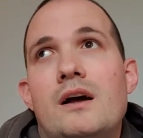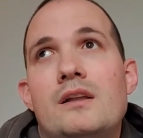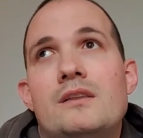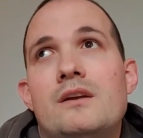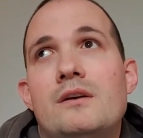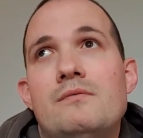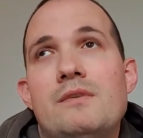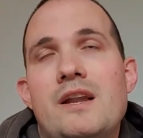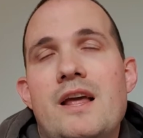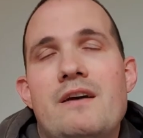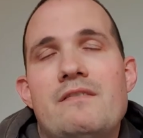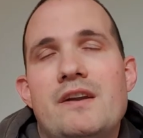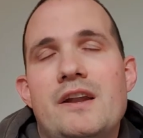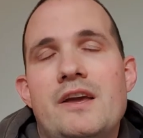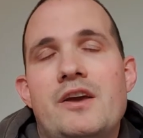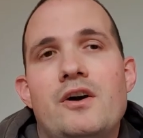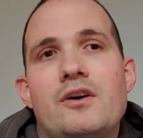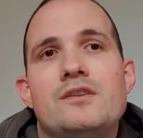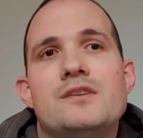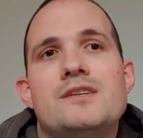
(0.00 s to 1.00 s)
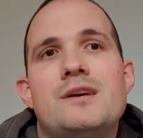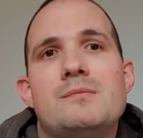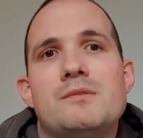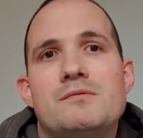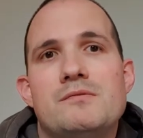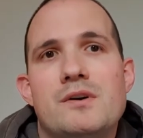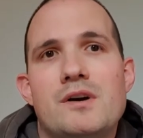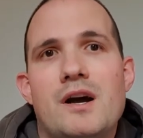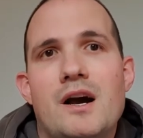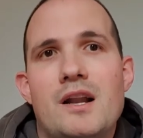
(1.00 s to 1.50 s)
really have any concept
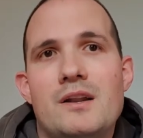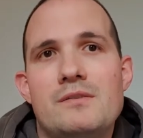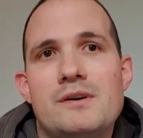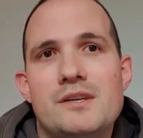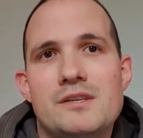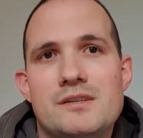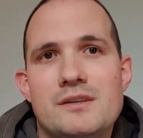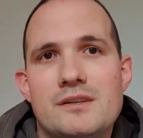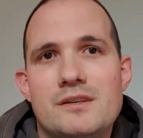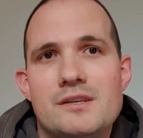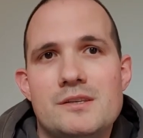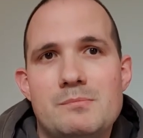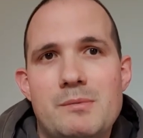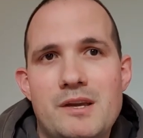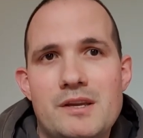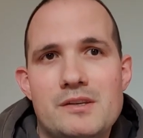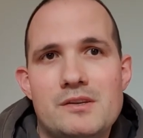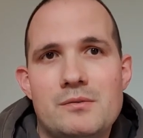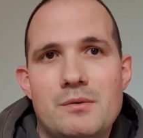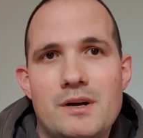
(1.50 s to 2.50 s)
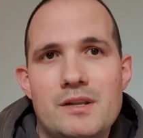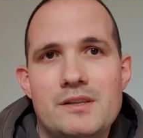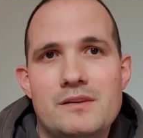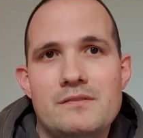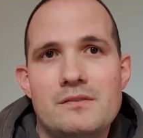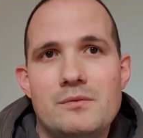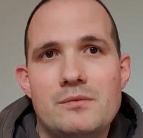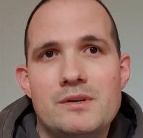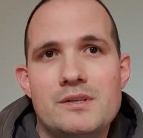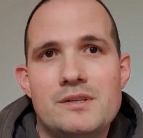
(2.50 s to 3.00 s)
of what colour is, so this bit is
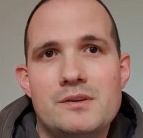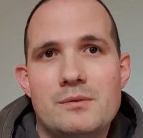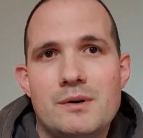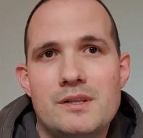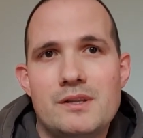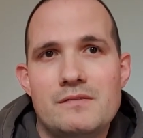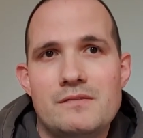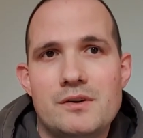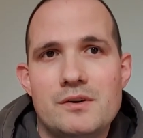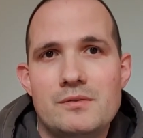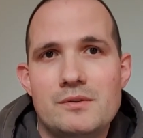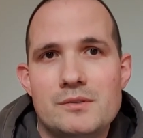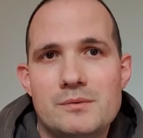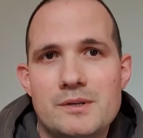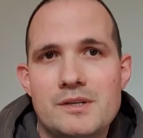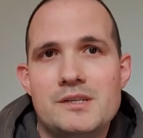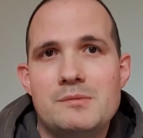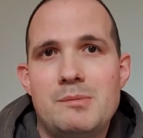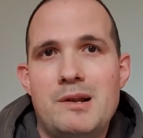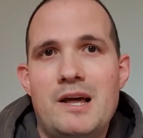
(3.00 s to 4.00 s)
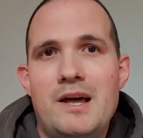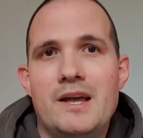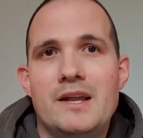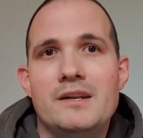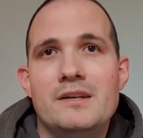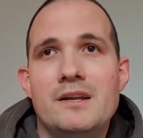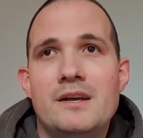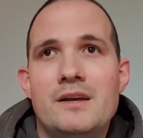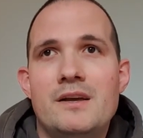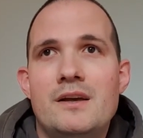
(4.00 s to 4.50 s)
always quite difficult to
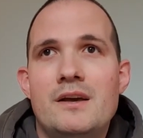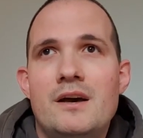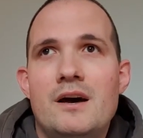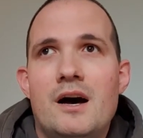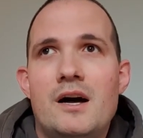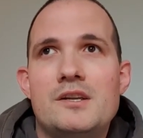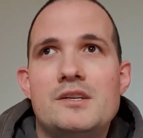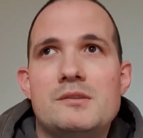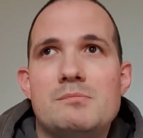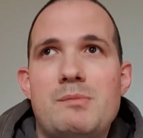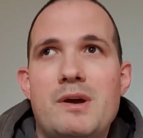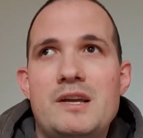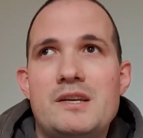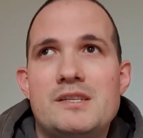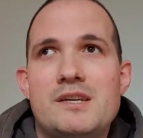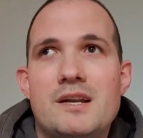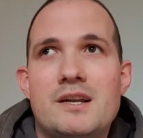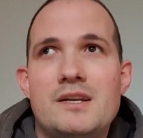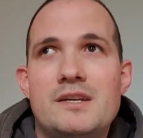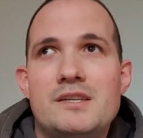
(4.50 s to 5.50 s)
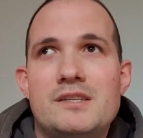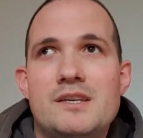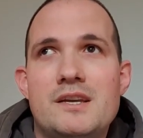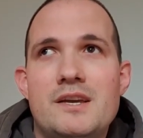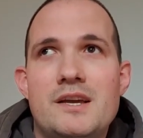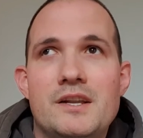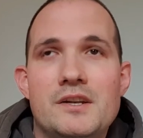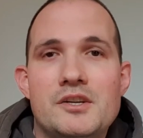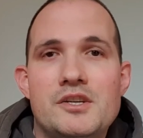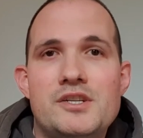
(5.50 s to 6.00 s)
explain. I just basically
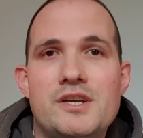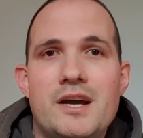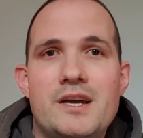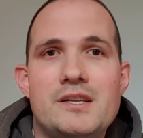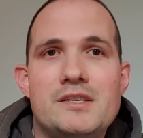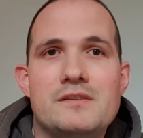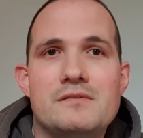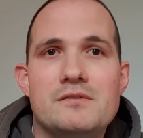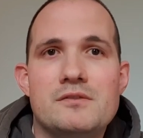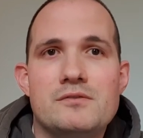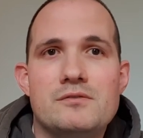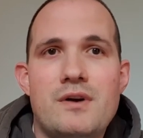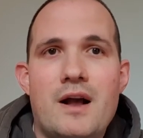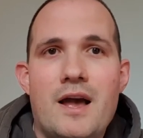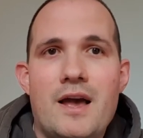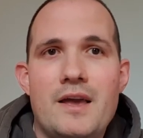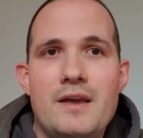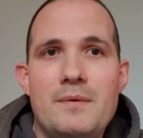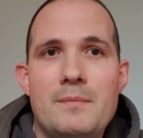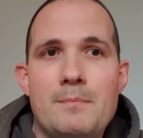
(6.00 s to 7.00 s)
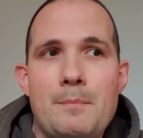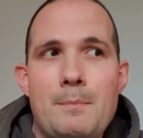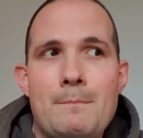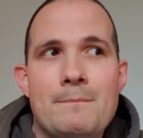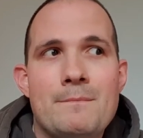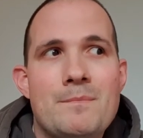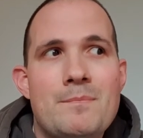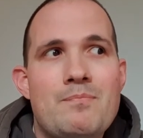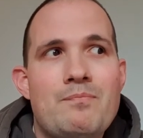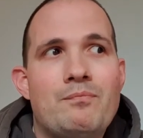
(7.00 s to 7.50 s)
see in shades of grey.
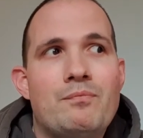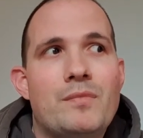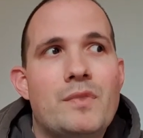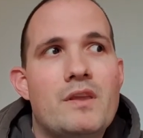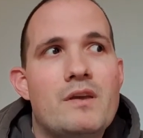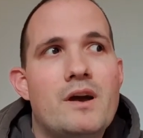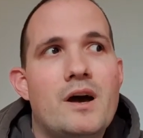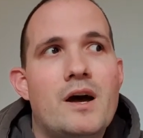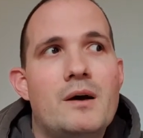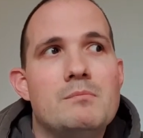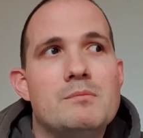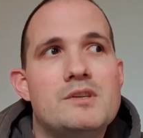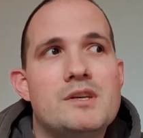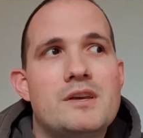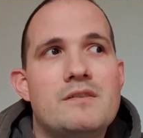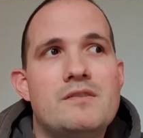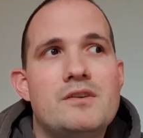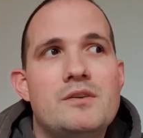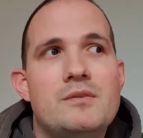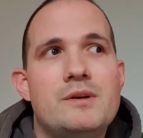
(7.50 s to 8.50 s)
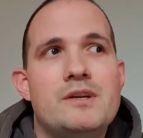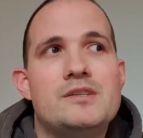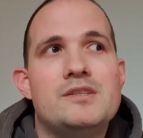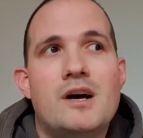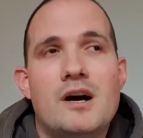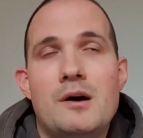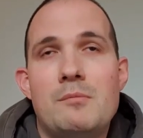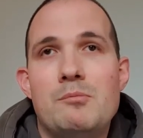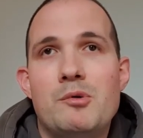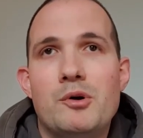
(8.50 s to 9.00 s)
To give you an
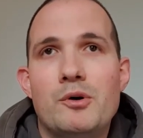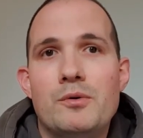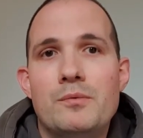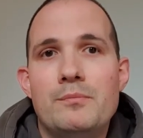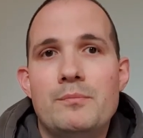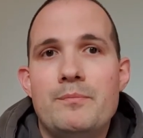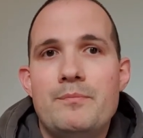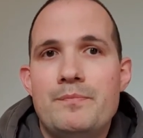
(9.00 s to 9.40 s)
example,